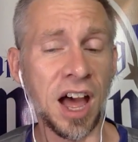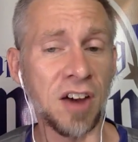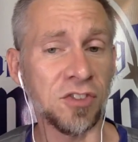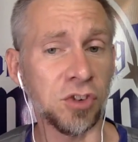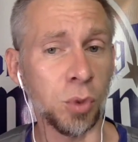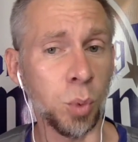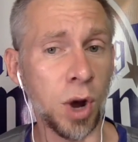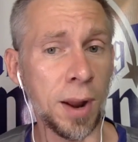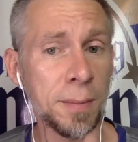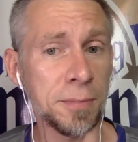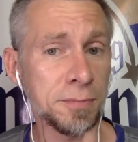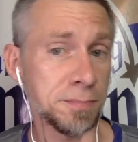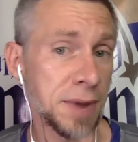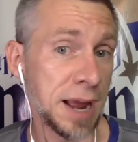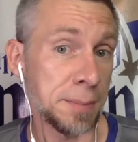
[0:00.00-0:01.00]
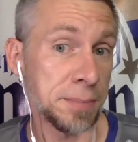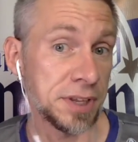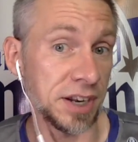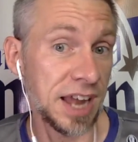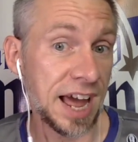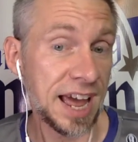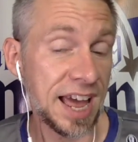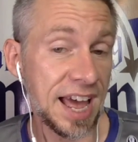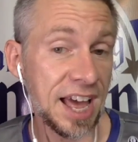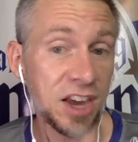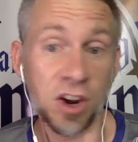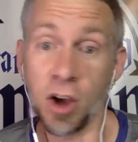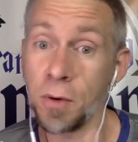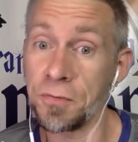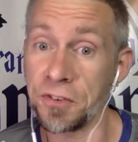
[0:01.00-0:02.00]
for what might lie ahead,
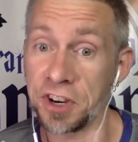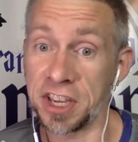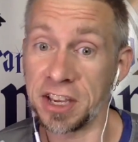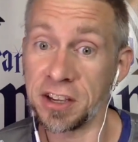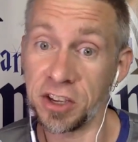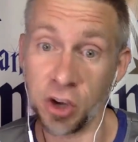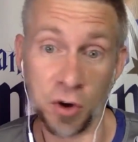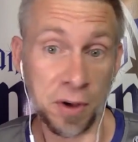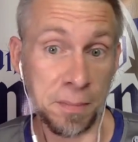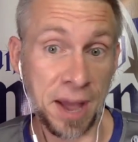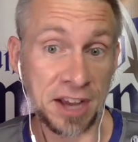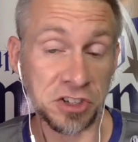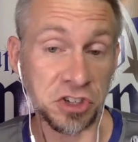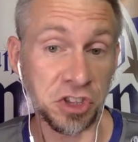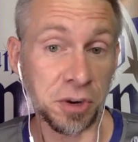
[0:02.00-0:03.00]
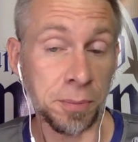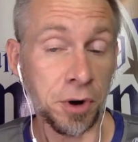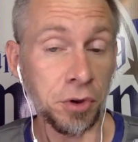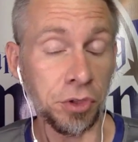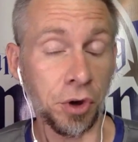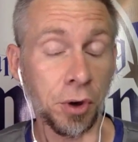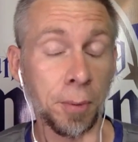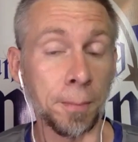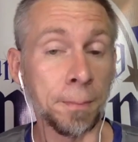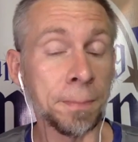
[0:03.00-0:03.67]
hopefully going back to their birth home.